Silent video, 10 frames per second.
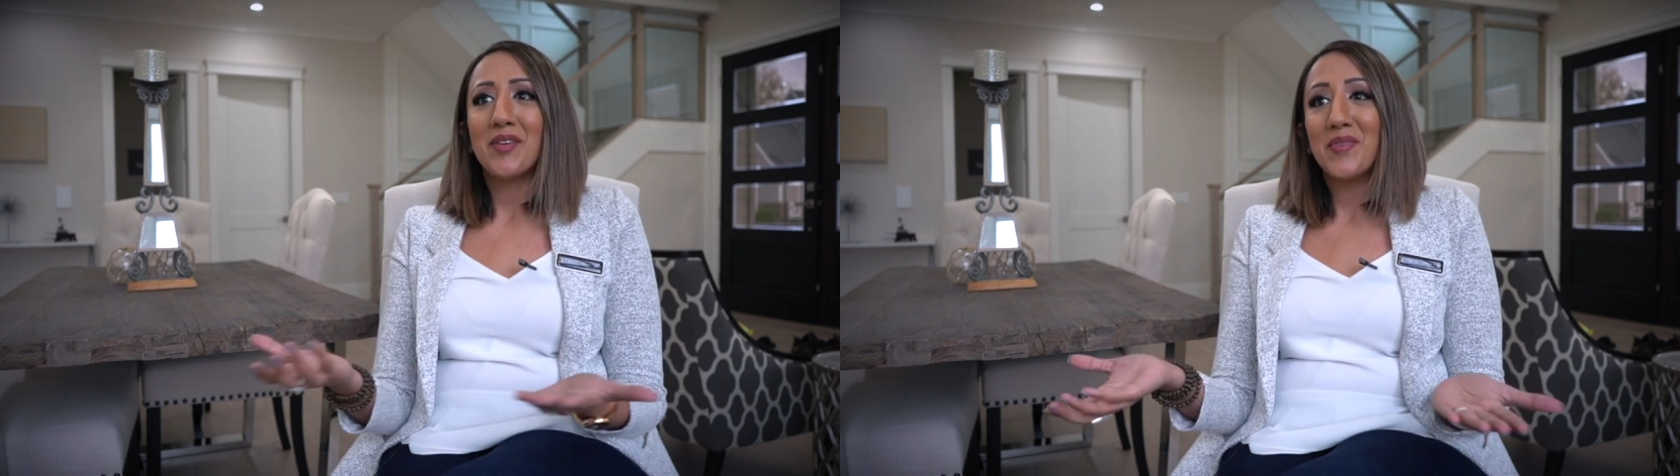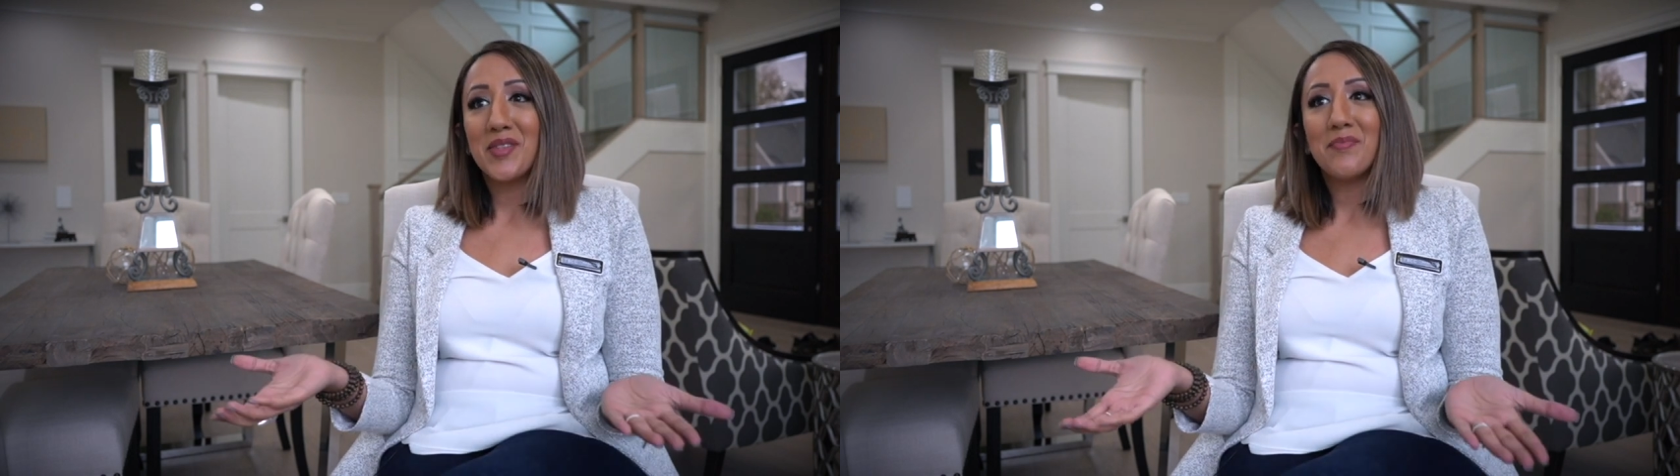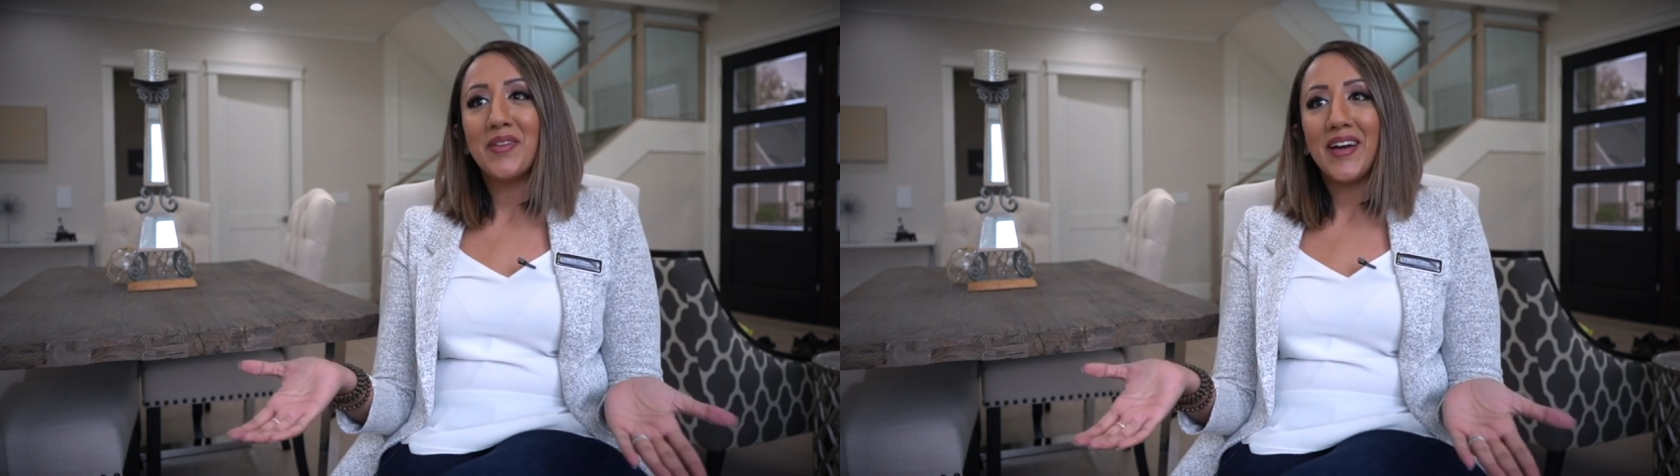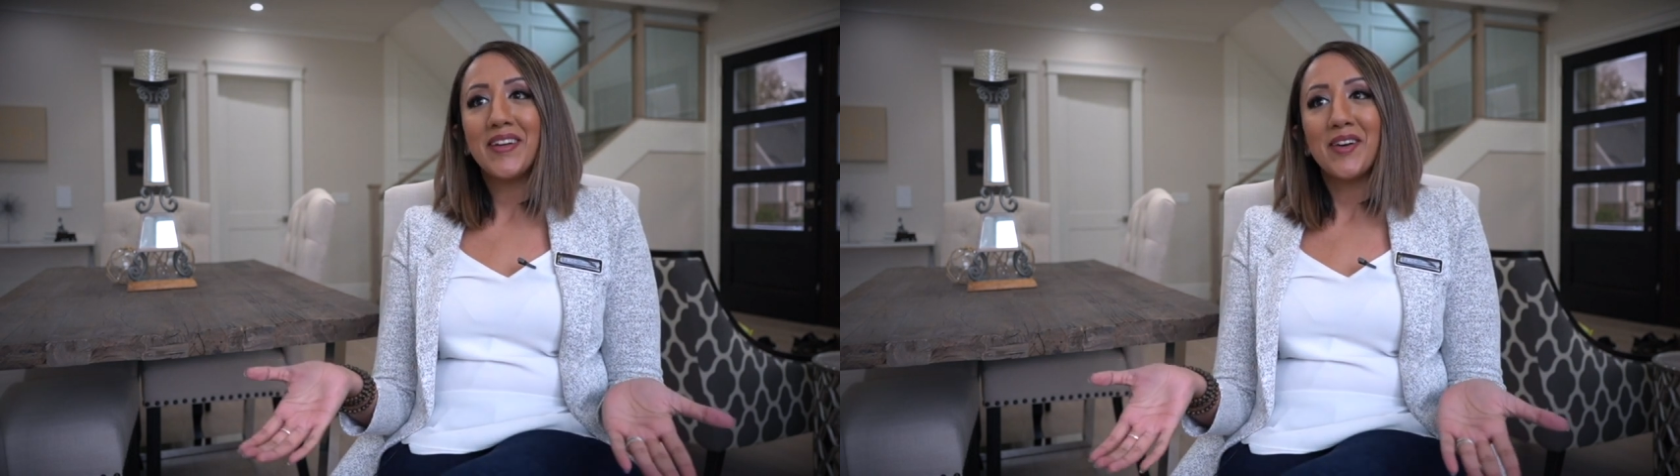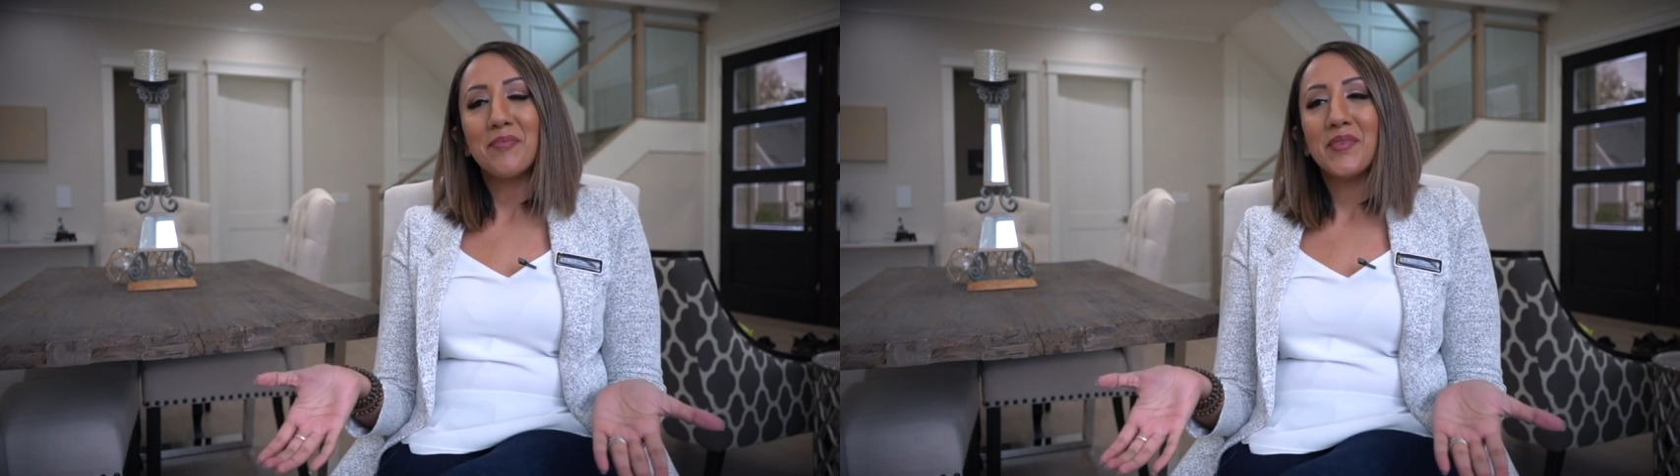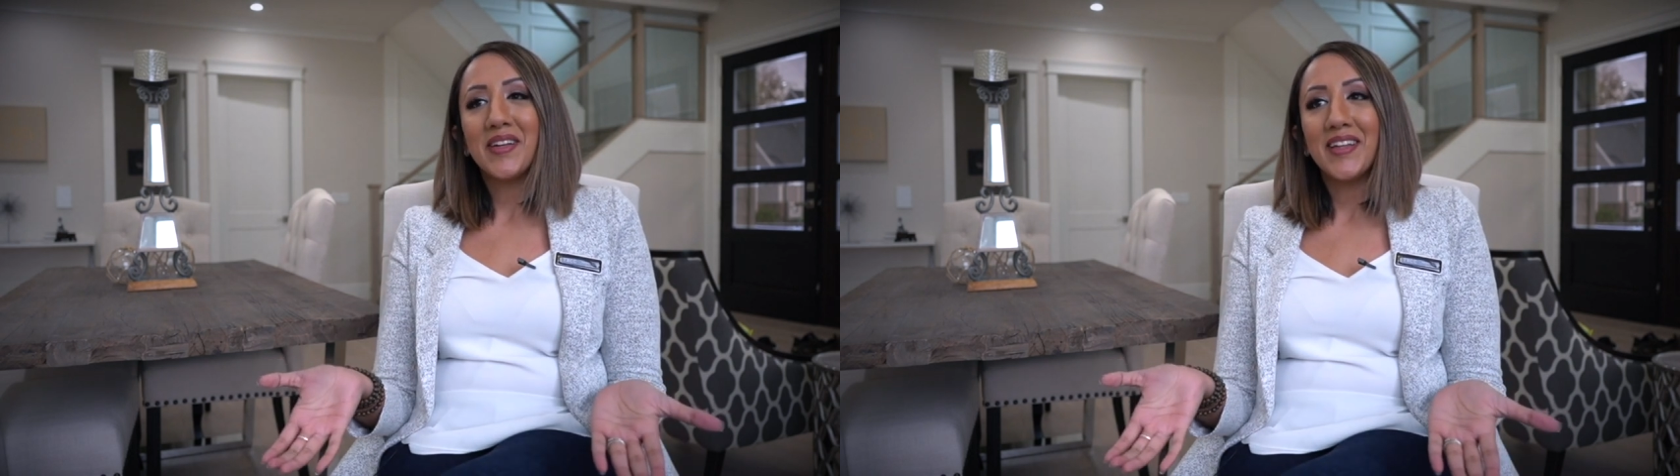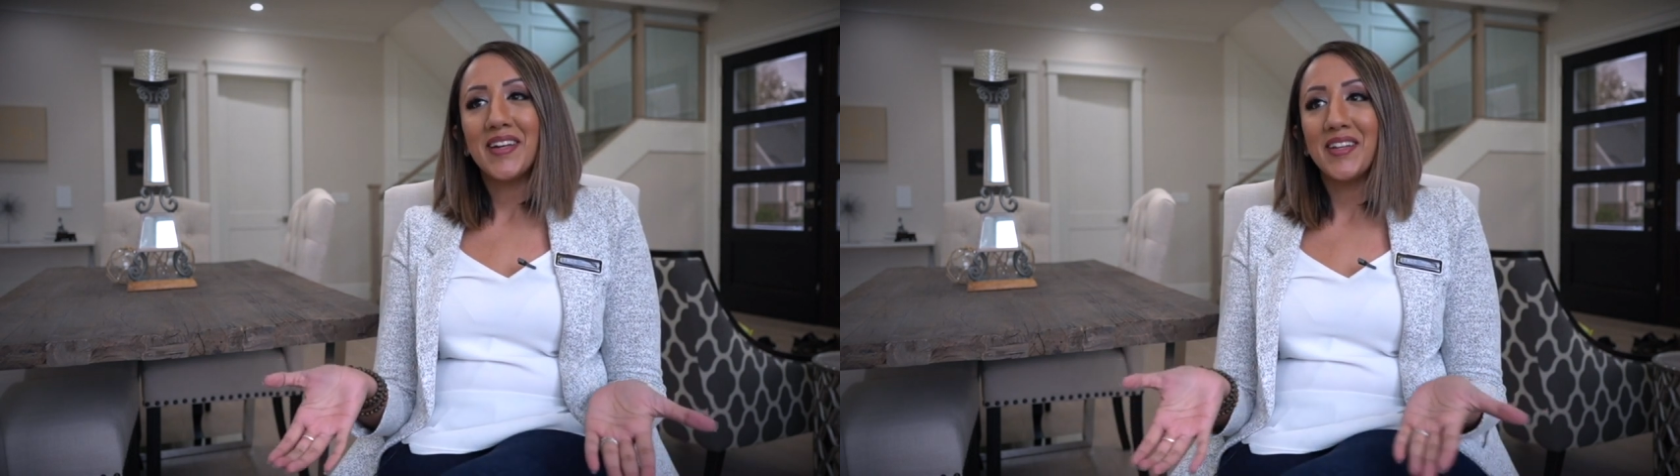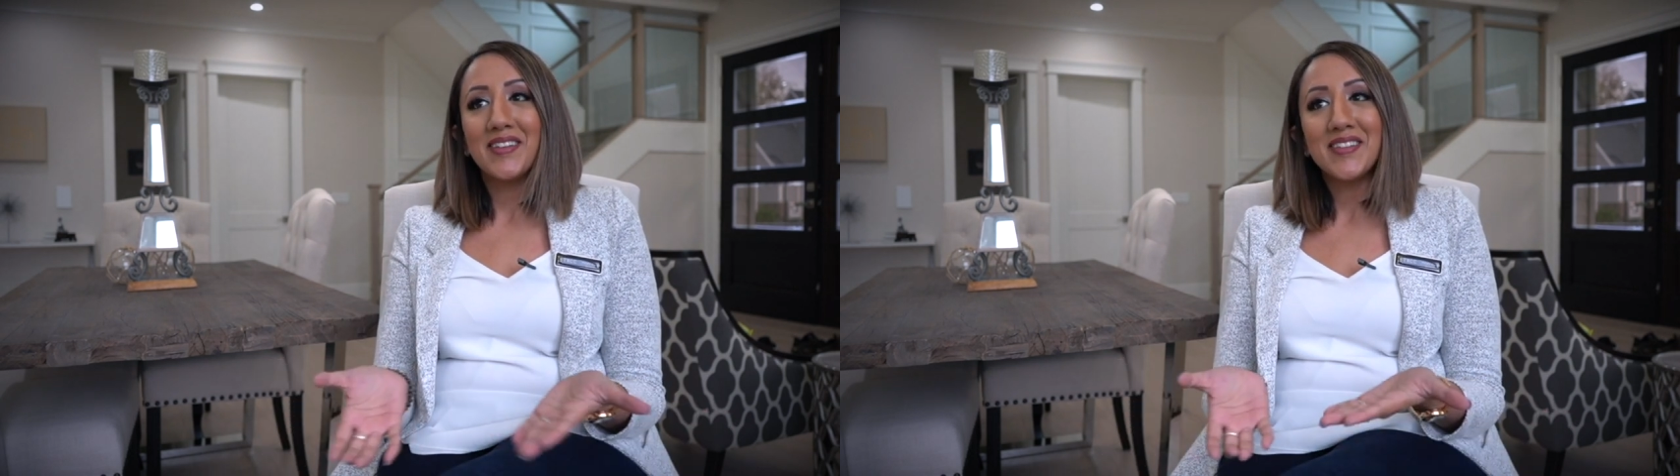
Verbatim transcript: you'll be the Blind Carpet Cleaner.